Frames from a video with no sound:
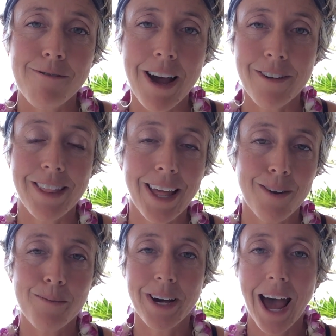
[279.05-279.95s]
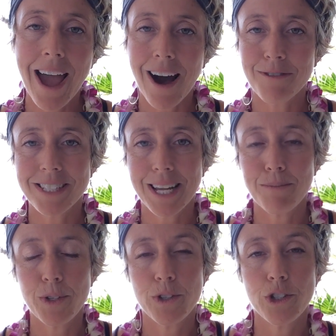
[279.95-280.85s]
Rather than what I
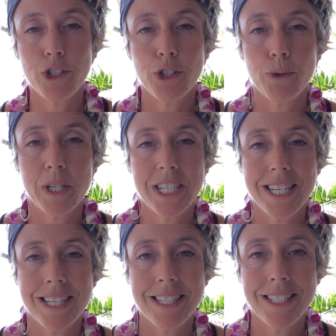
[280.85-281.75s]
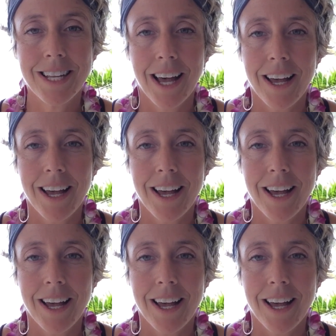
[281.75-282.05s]
oftentimes used to do, which is,